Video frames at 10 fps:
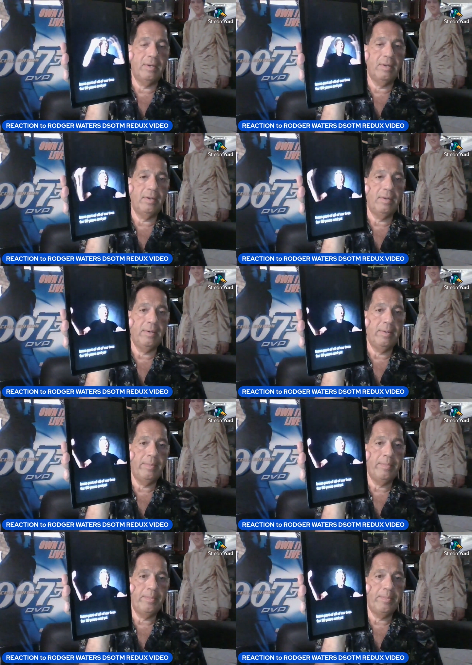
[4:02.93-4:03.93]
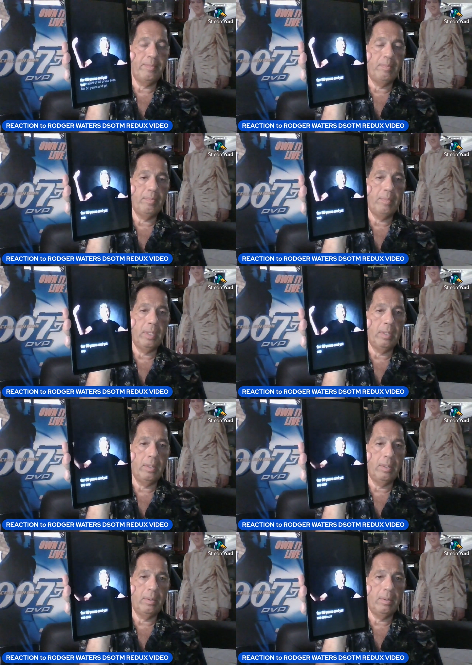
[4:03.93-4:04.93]

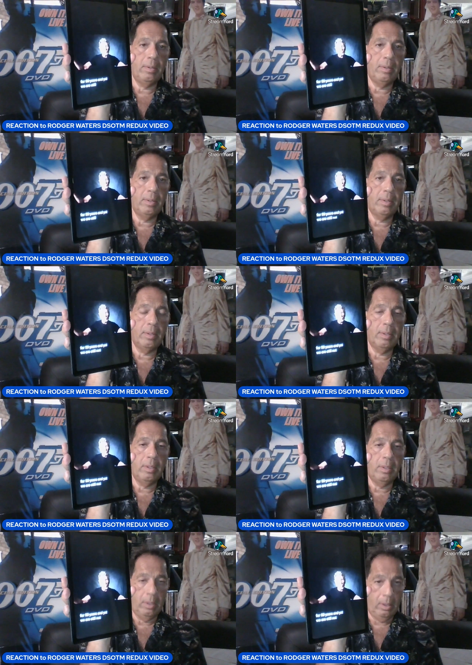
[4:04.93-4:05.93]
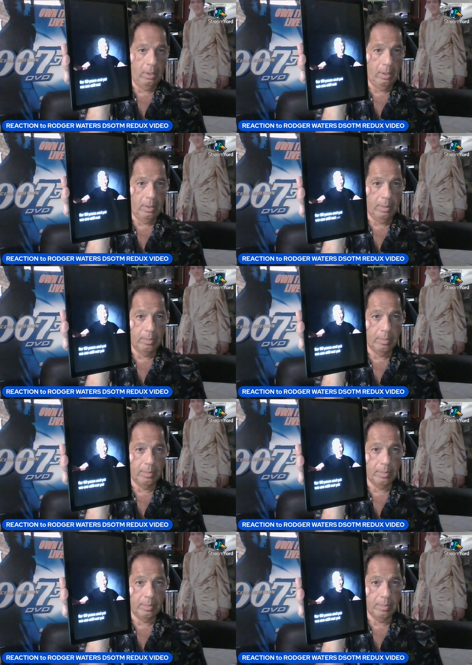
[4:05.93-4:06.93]

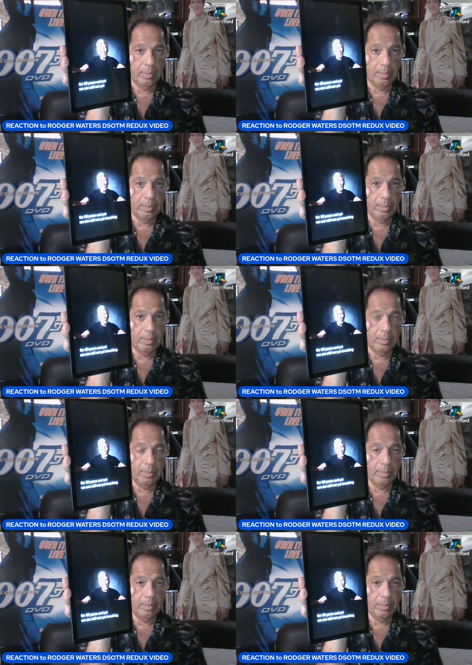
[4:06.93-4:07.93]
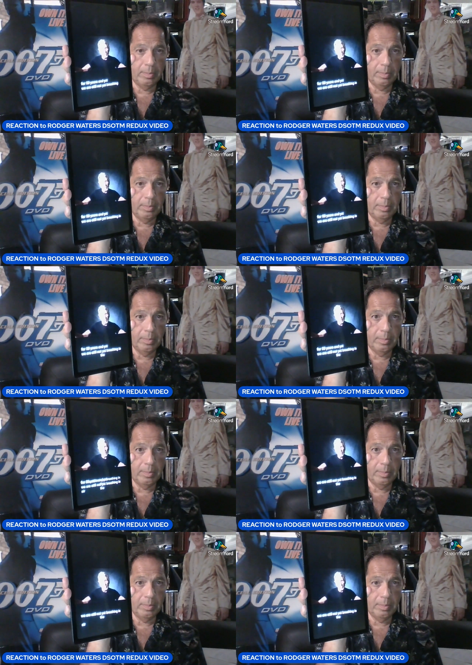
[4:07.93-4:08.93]

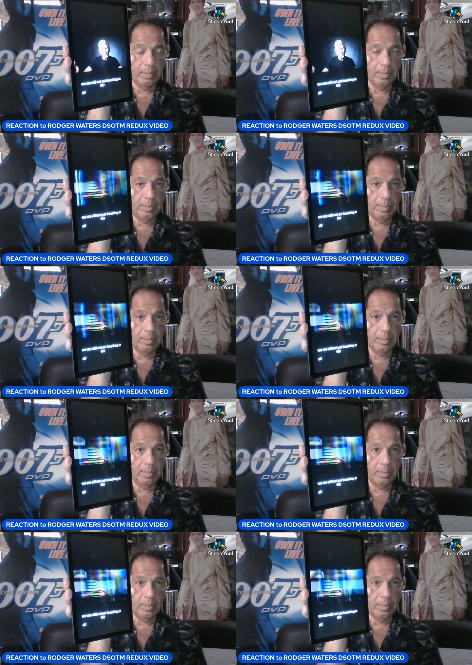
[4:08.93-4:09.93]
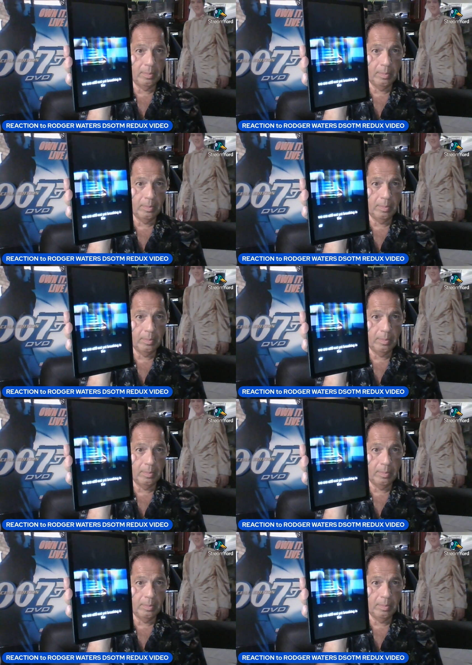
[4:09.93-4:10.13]
Nobody speaks.